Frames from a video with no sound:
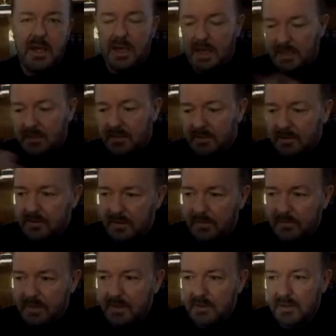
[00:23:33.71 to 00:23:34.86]
and some
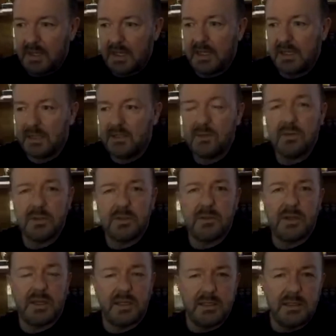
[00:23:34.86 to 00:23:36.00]
that kill it and torture
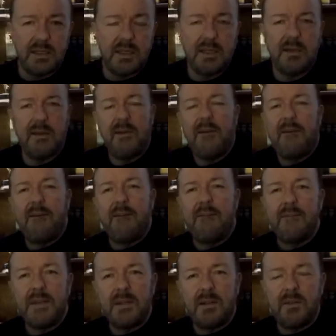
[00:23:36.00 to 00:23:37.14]
it. And,
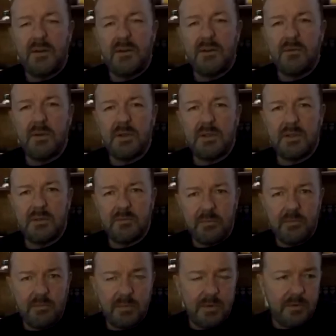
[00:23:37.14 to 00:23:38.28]
those are the ones that
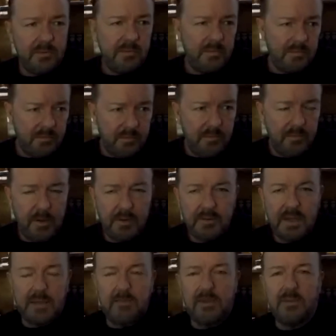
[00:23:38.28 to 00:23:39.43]
most
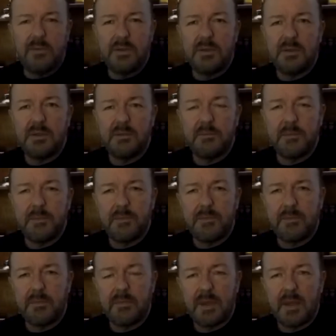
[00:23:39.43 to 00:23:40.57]
animal lovers
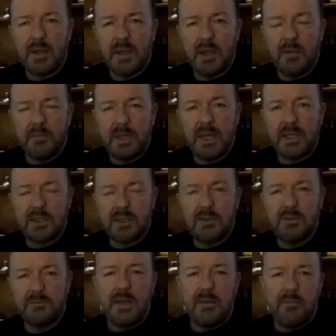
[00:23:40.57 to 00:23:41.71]
object to.
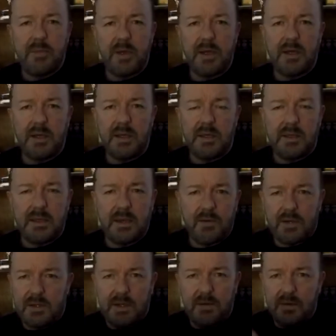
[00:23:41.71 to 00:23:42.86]
But there
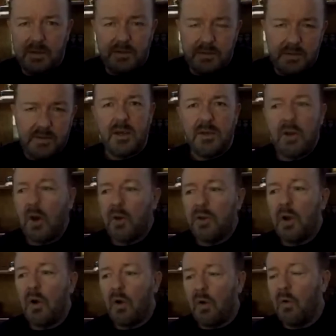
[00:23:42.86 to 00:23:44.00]
are
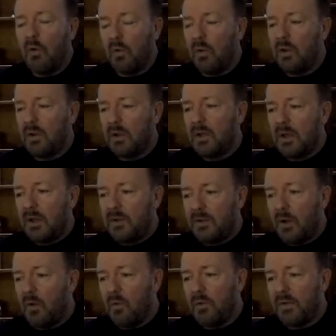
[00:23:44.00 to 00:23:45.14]
not
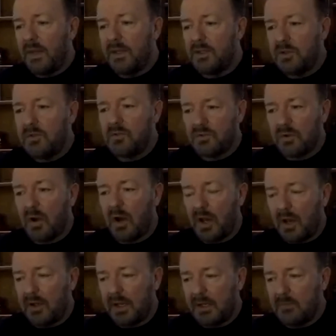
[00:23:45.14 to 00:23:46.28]
all things you try
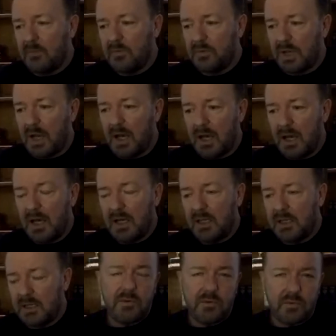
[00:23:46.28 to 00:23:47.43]
on animals are
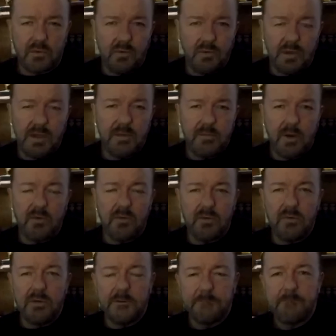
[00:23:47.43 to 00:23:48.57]
cruel and
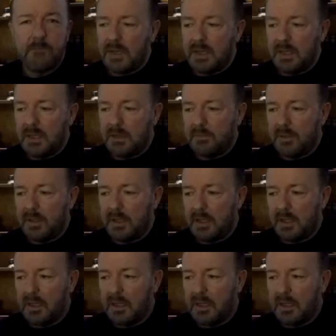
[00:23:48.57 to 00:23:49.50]
immoral. But